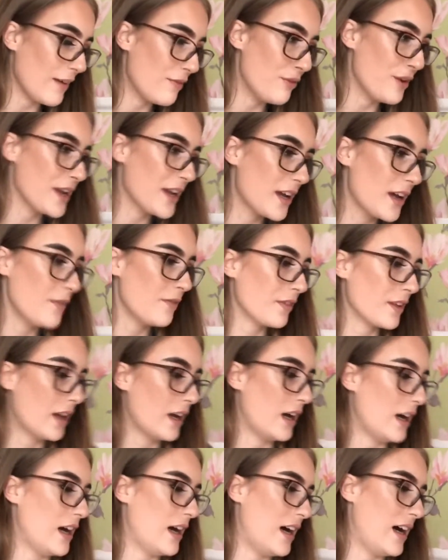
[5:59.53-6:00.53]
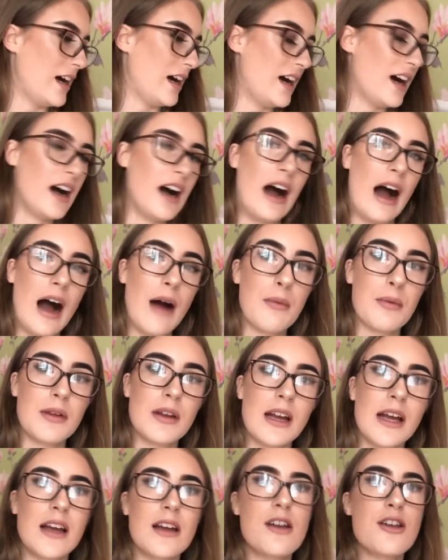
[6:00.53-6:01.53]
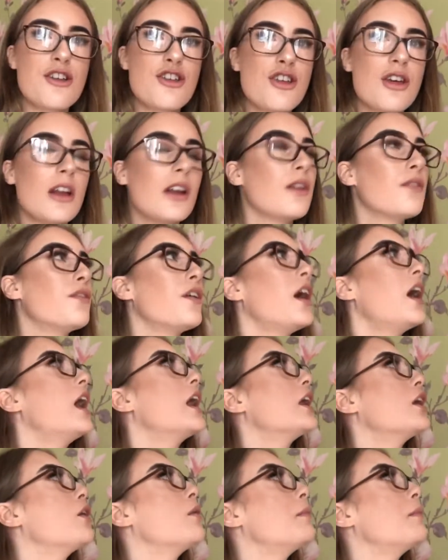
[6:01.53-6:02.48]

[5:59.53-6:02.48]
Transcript: think I'll be like chill for a little